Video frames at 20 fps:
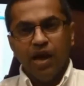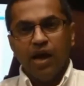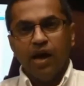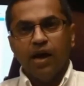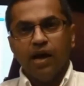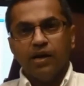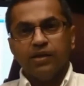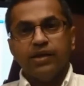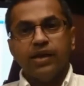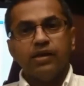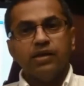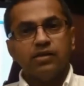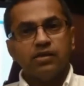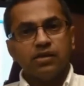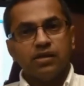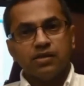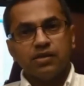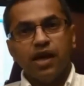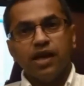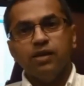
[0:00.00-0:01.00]
There is
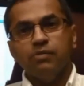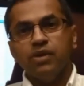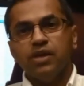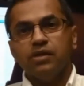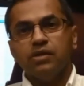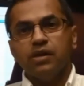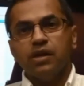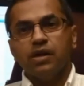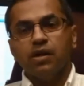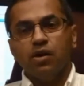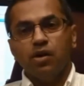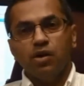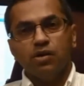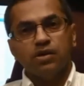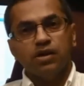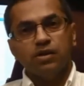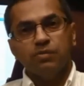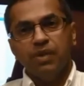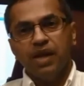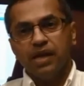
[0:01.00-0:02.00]
an assignment
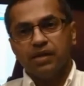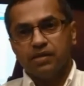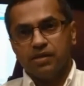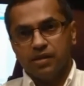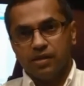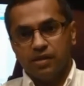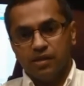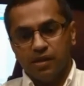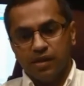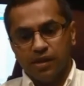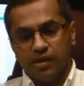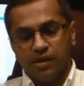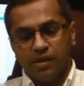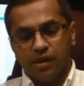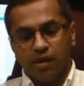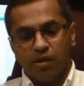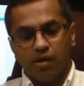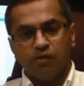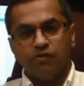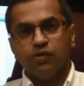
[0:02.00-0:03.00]
on the debates,
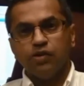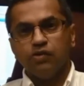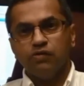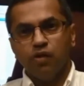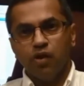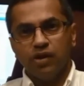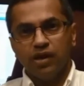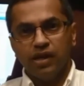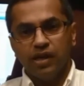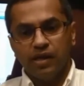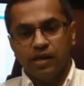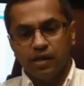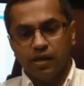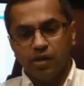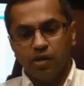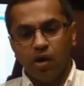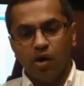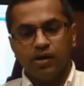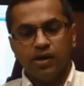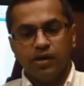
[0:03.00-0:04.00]
and a lot of you have already
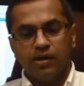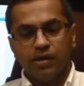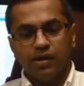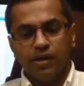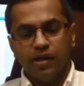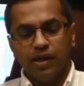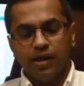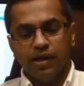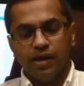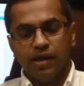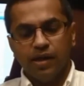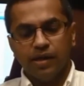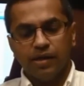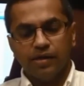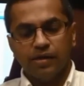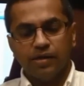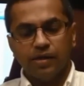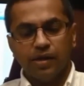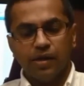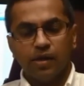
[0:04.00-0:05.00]
gone in
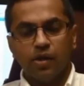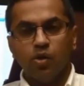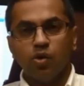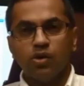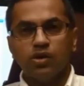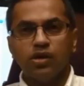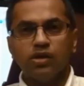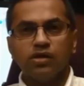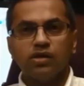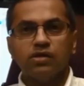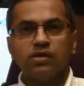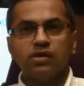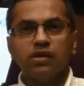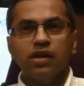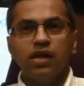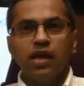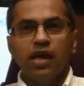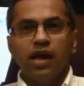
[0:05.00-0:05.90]
and looked at it,